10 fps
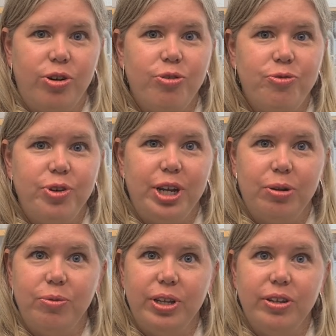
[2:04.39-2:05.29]

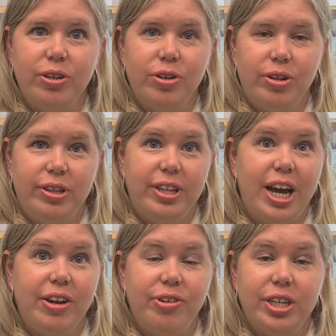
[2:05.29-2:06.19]
offering with the
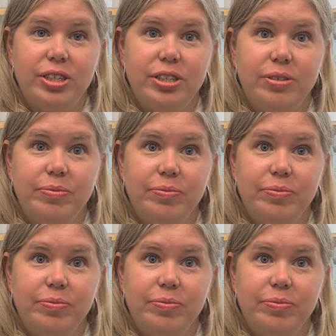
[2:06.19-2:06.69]
IRS.